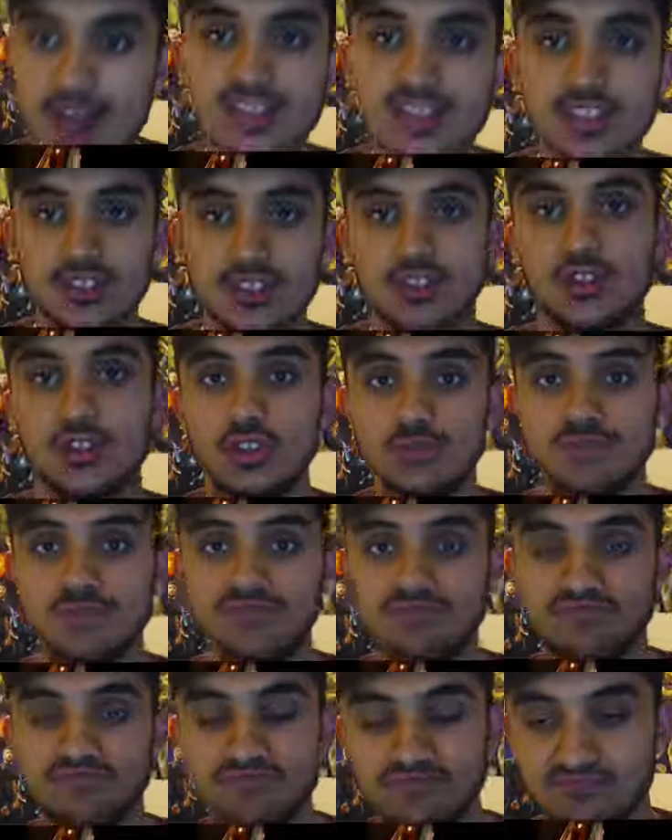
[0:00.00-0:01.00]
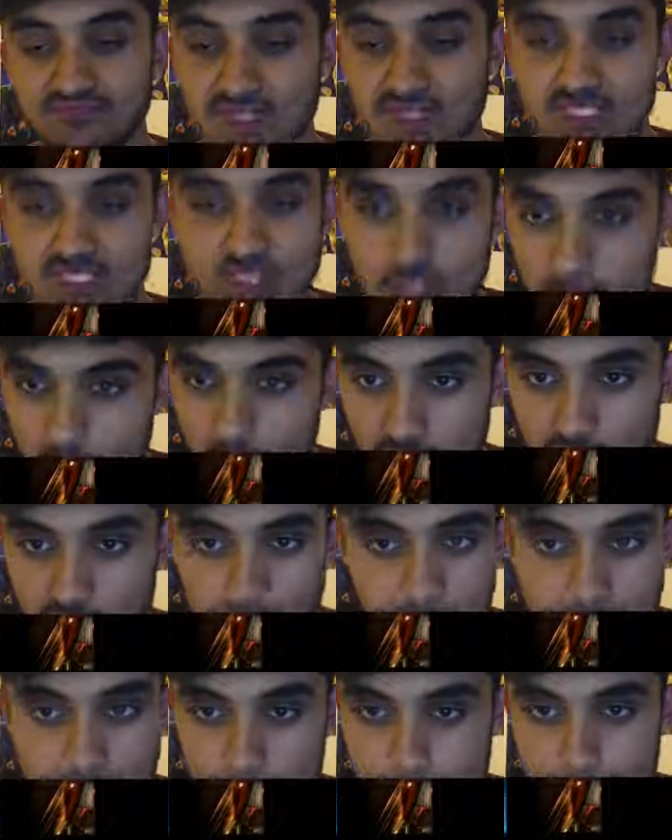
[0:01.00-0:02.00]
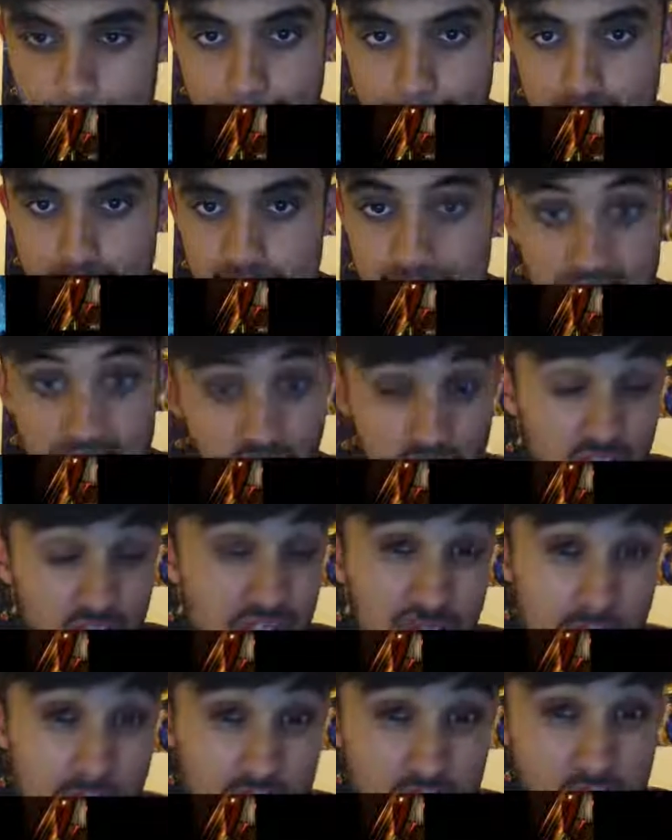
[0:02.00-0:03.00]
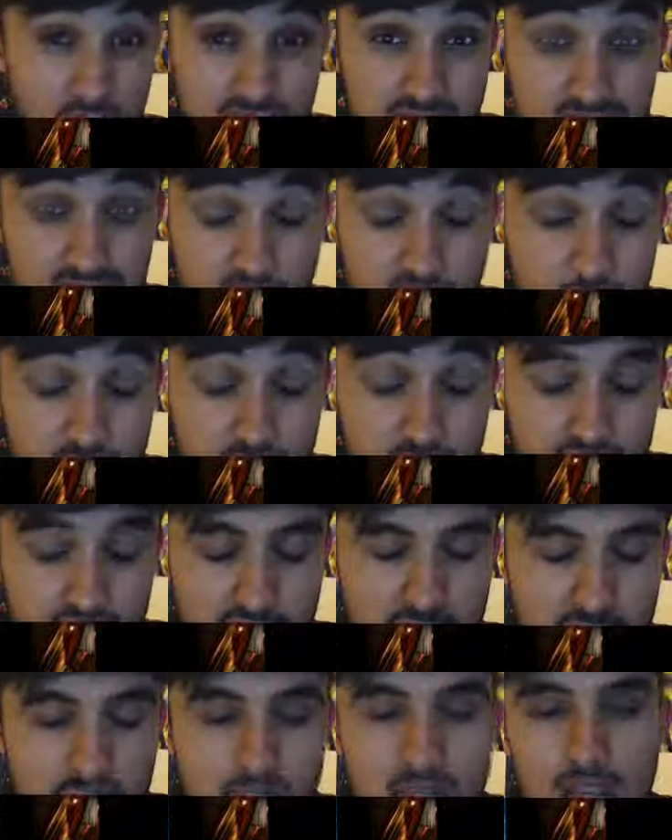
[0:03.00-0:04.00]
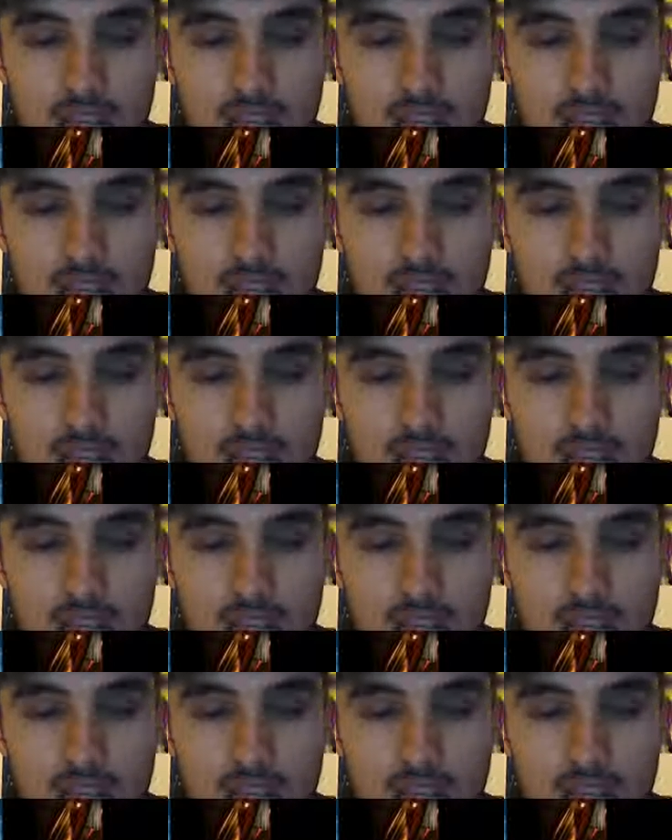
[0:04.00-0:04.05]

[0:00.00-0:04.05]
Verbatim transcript: It's good. It's a good movie. It could even be got here if I watch it again.